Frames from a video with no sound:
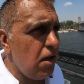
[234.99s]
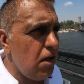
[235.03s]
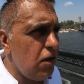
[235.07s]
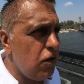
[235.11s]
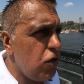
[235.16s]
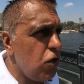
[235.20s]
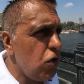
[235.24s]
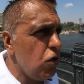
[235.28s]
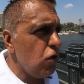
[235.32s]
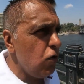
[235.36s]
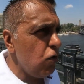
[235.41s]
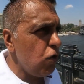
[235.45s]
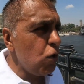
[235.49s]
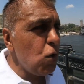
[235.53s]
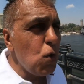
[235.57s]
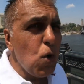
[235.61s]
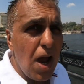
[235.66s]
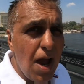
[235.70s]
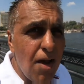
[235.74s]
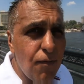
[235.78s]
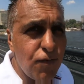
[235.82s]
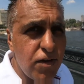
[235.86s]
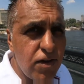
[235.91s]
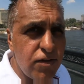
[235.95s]
you
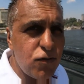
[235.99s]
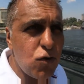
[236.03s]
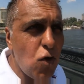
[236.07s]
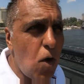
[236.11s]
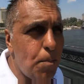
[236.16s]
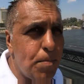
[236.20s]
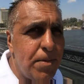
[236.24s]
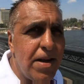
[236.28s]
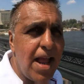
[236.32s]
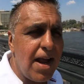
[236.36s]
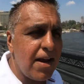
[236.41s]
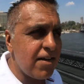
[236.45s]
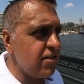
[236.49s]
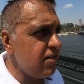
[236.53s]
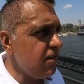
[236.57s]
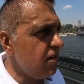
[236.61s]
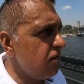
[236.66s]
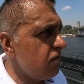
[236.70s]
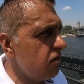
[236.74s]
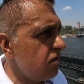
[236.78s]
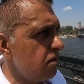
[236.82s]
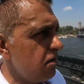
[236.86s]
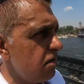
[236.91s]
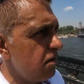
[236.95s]
have to stop
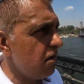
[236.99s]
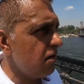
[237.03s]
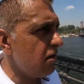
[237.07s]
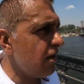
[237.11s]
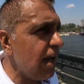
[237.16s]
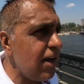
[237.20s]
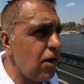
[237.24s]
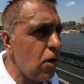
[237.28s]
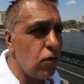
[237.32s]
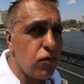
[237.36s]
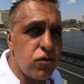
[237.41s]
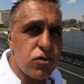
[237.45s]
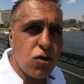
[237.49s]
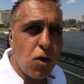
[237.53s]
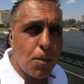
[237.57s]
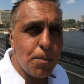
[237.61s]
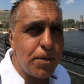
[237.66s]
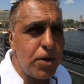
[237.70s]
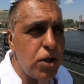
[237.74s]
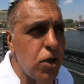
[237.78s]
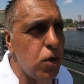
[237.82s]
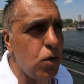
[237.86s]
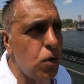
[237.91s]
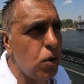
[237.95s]
taxis, they don't
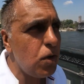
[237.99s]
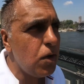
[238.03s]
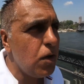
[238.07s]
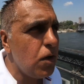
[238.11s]
stop you,